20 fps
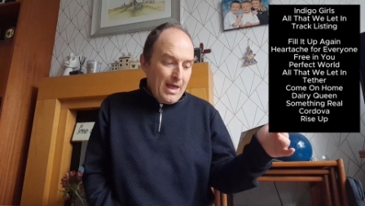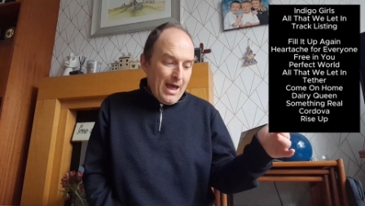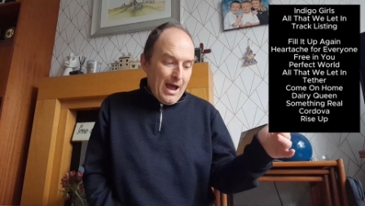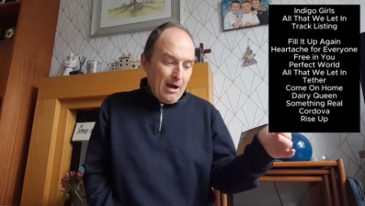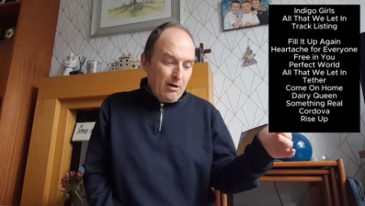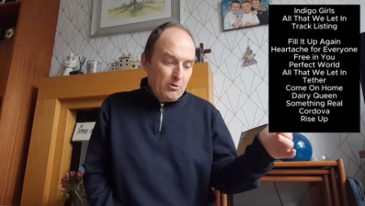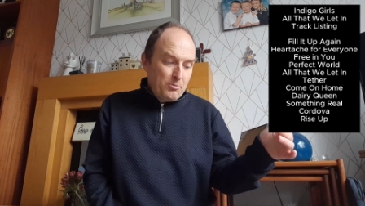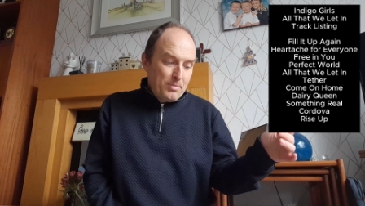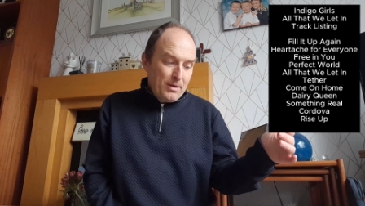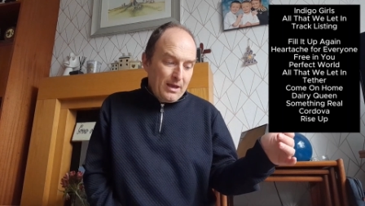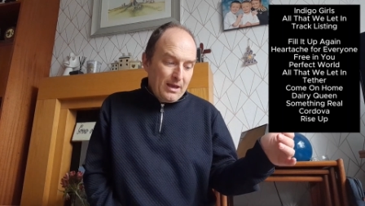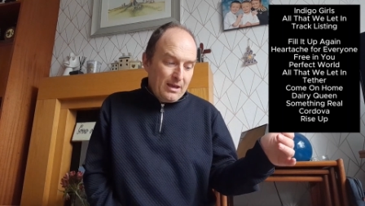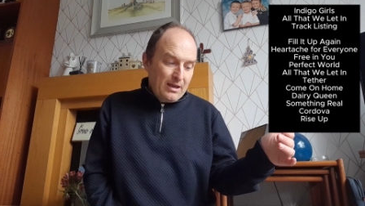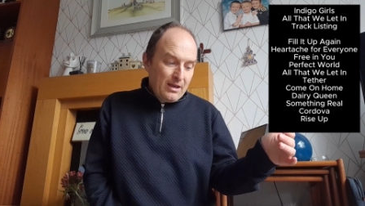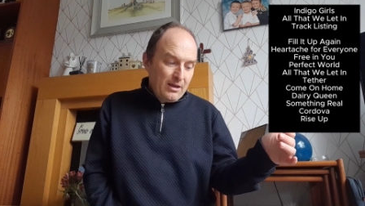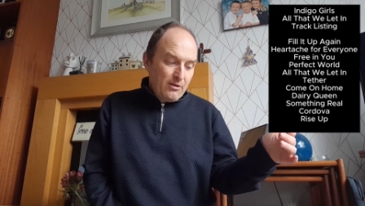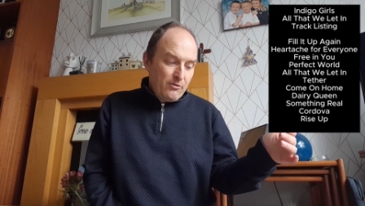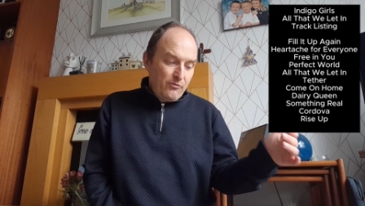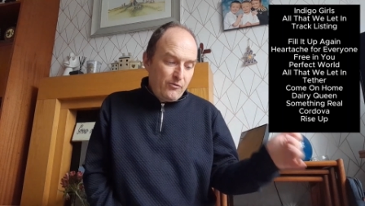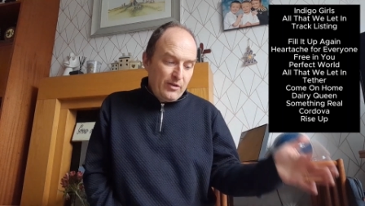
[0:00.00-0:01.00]
I would pick
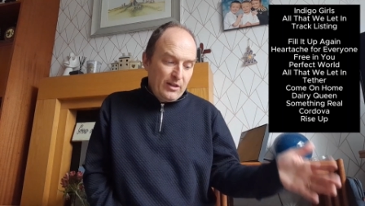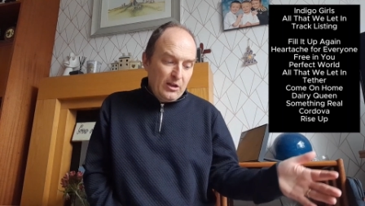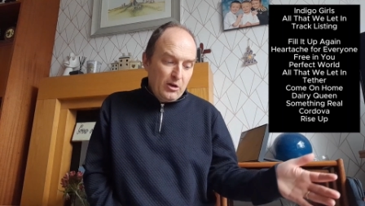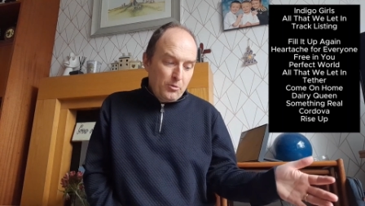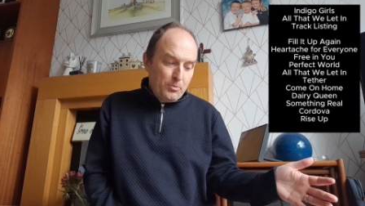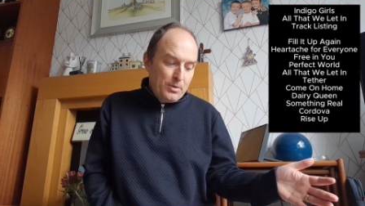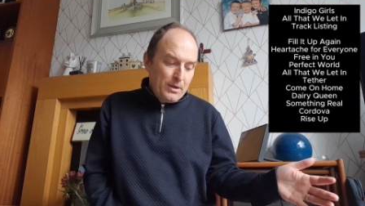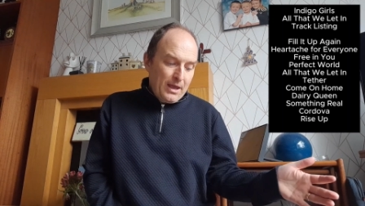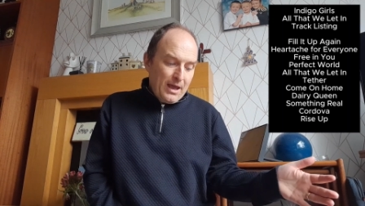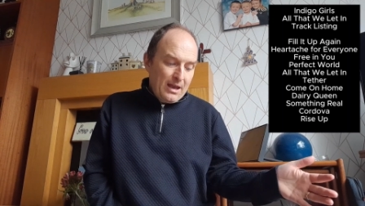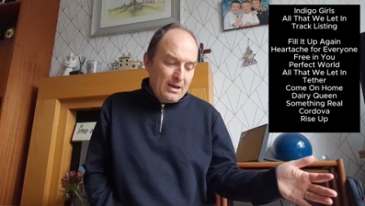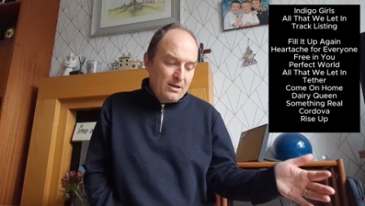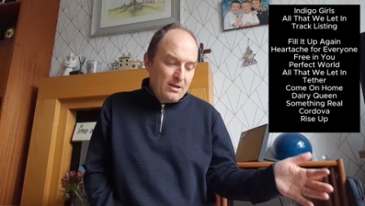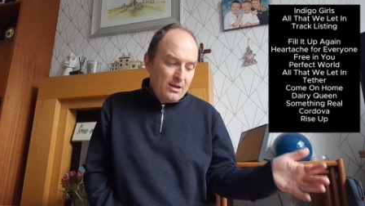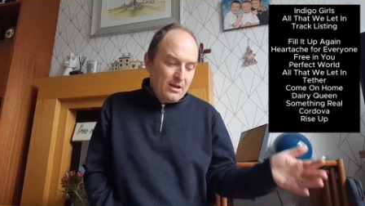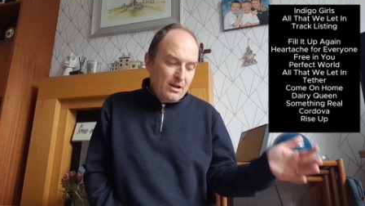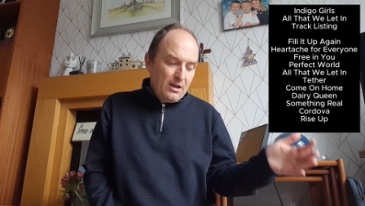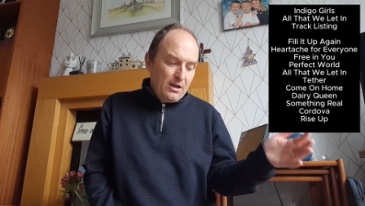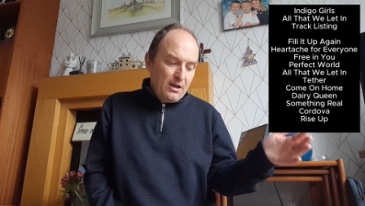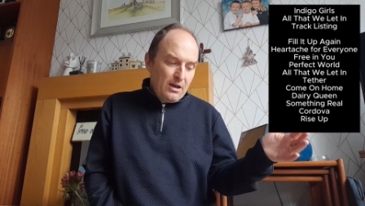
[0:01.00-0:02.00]
Fill It Up Again
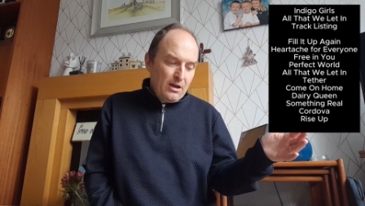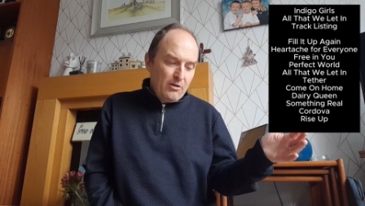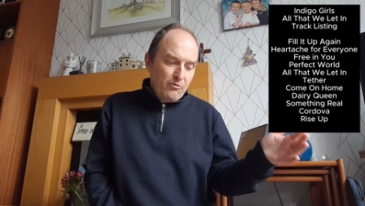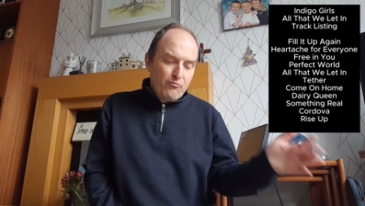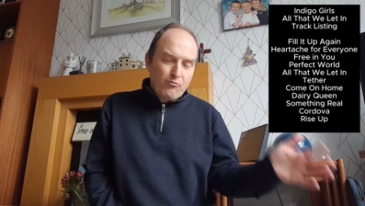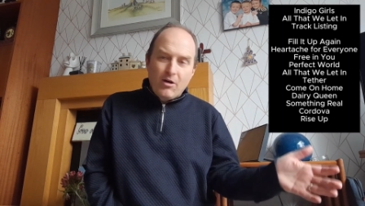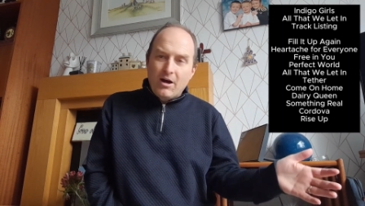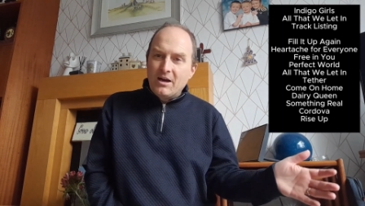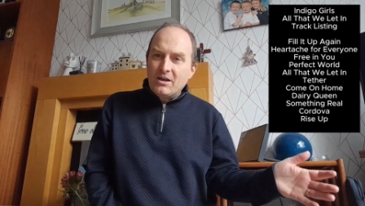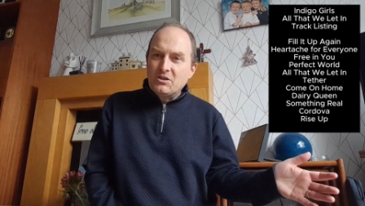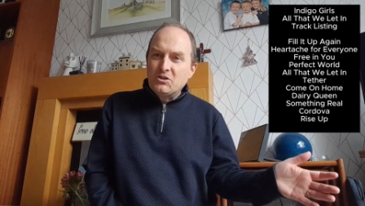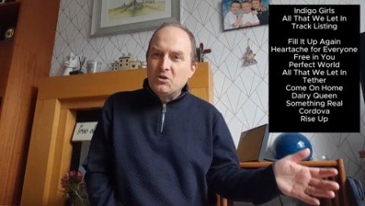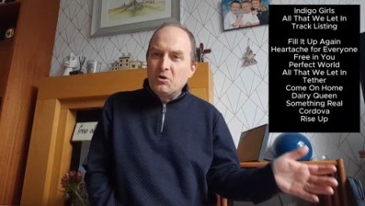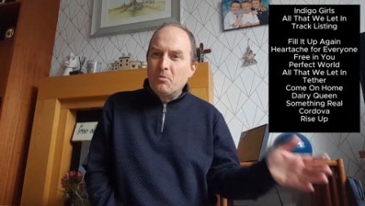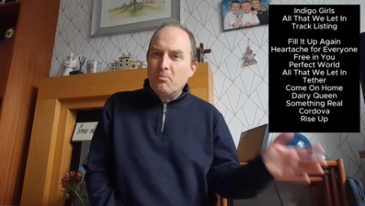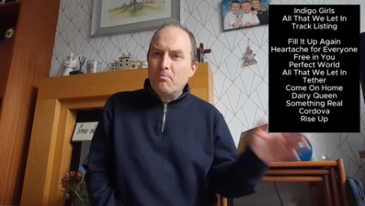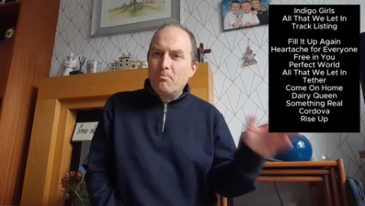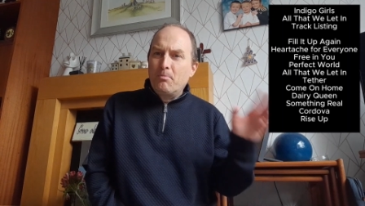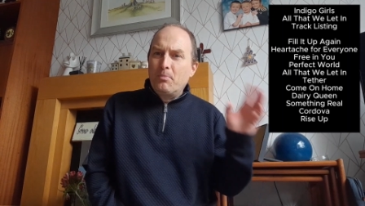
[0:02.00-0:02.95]
and Rise Up,